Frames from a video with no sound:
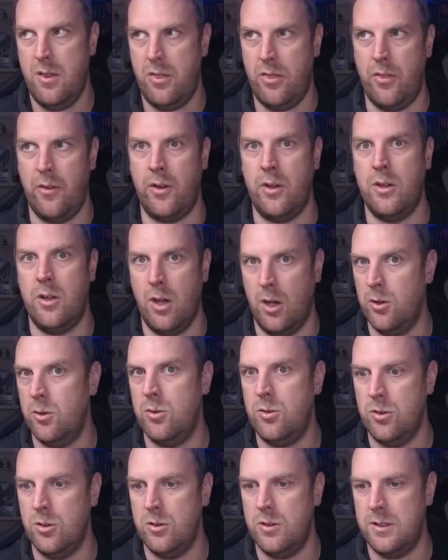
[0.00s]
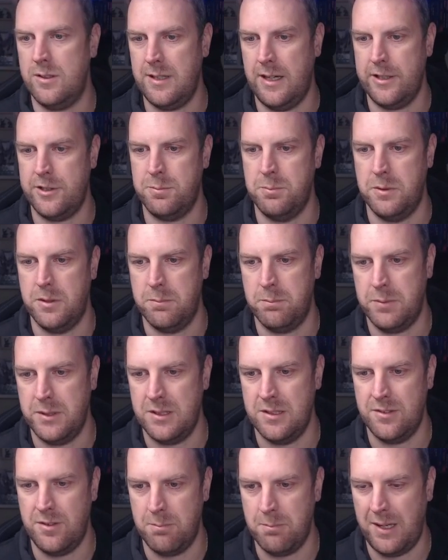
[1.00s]
the go-to detachment
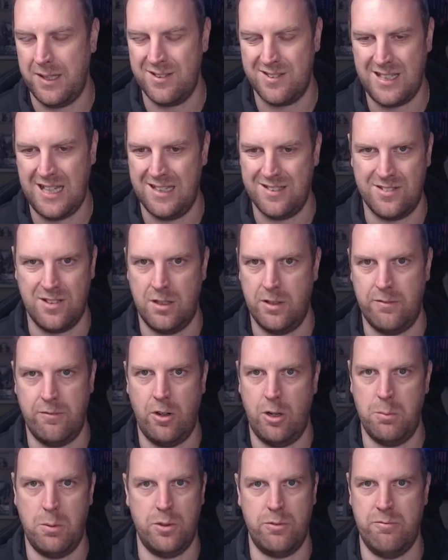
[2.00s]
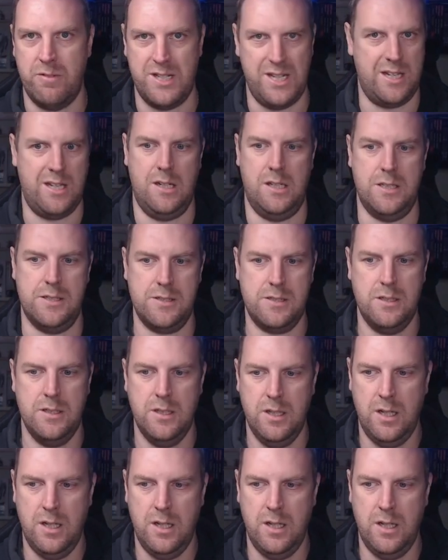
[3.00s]
because it makes Castellan robots ridiculous.